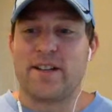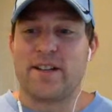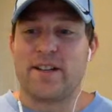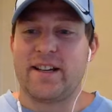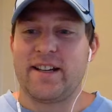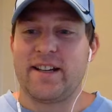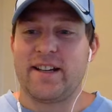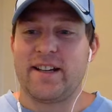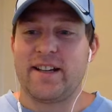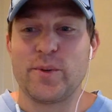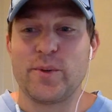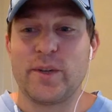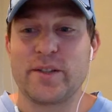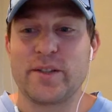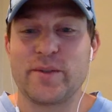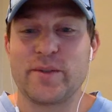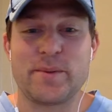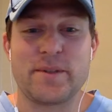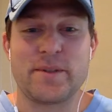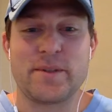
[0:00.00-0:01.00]
uh, two
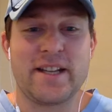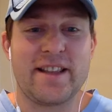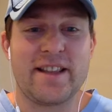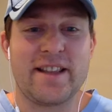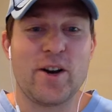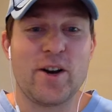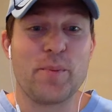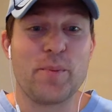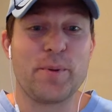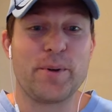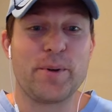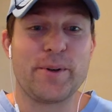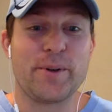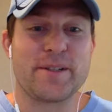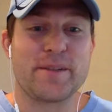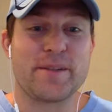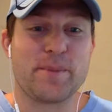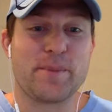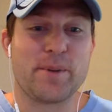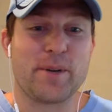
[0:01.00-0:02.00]
weeks from today the opener.
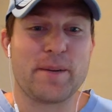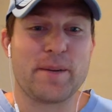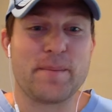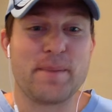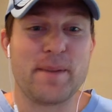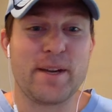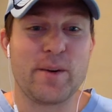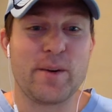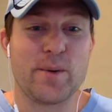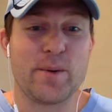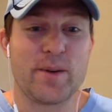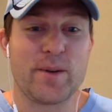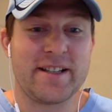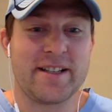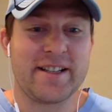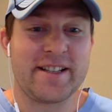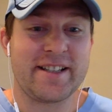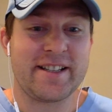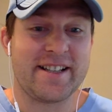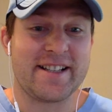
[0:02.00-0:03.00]
It's a pretty big
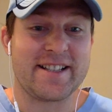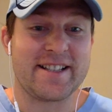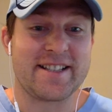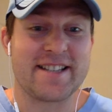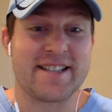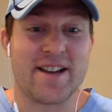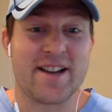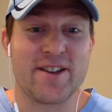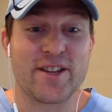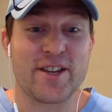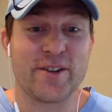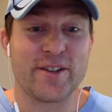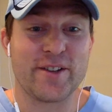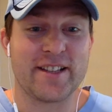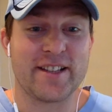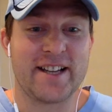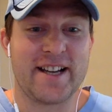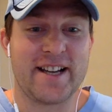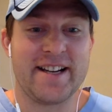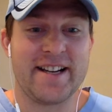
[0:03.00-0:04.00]
one, uh, South
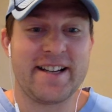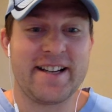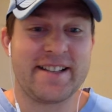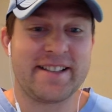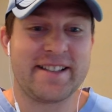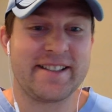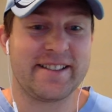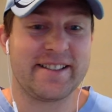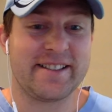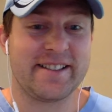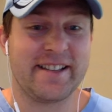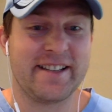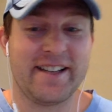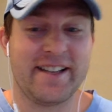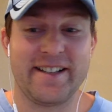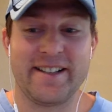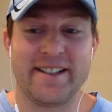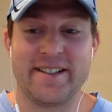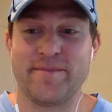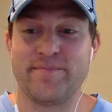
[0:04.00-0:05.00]
Carolina.
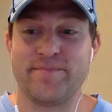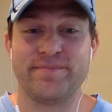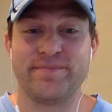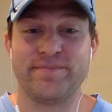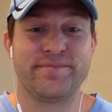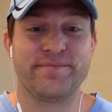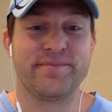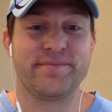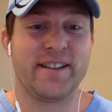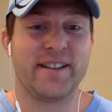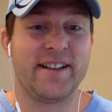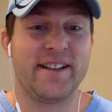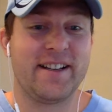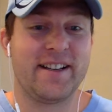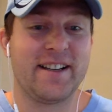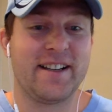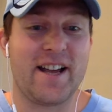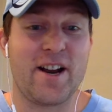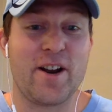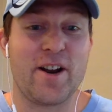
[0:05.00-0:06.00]
Um,
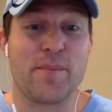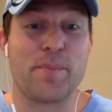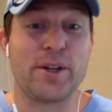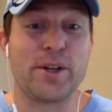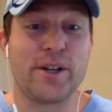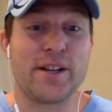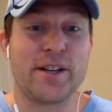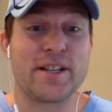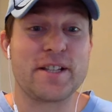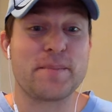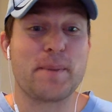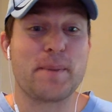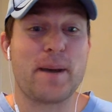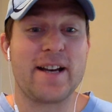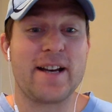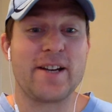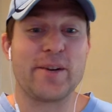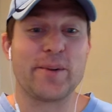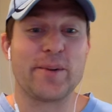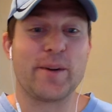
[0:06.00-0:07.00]
I don't know. Put you on the
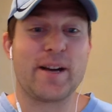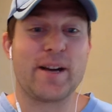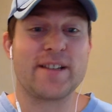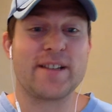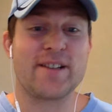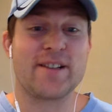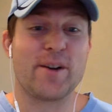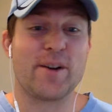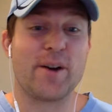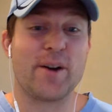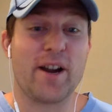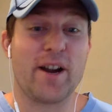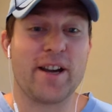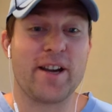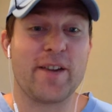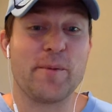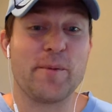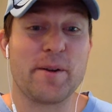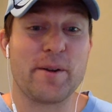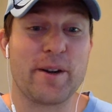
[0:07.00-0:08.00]
spot here, Russ. Are,
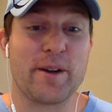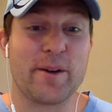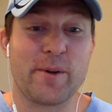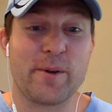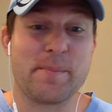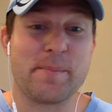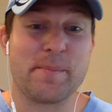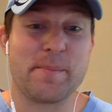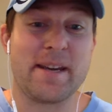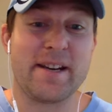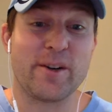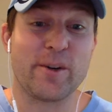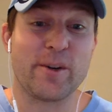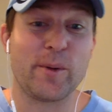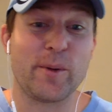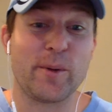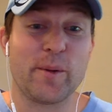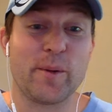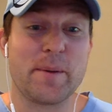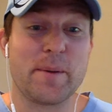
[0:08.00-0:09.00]
can we can we beat or
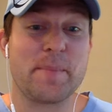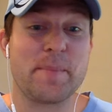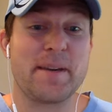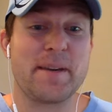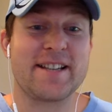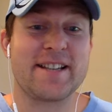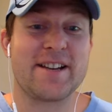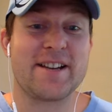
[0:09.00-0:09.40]
will we beat